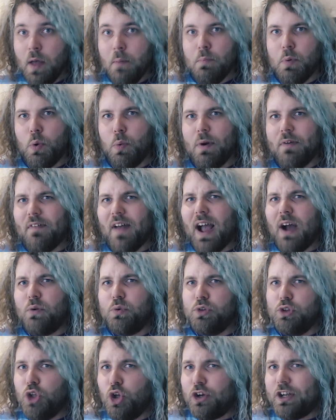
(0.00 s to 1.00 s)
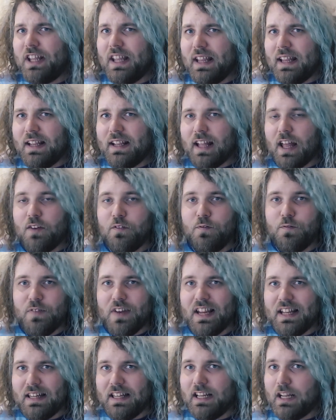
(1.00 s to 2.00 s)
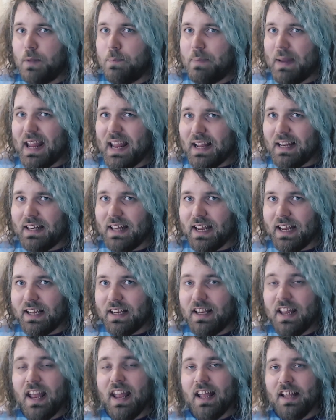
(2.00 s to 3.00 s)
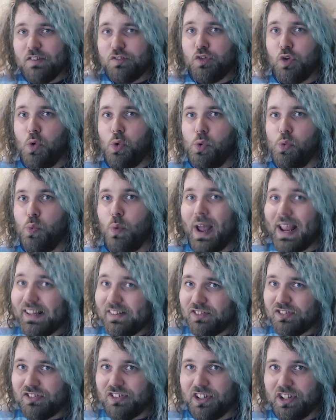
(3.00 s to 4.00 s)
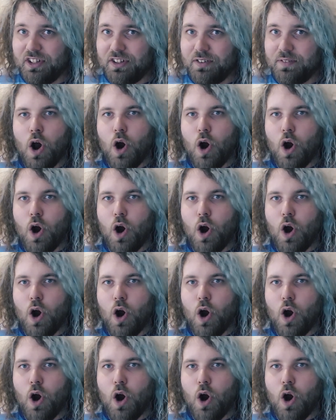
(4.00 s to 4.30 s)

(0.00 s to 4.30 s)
but without looking and feeling appealing, it's all wasted.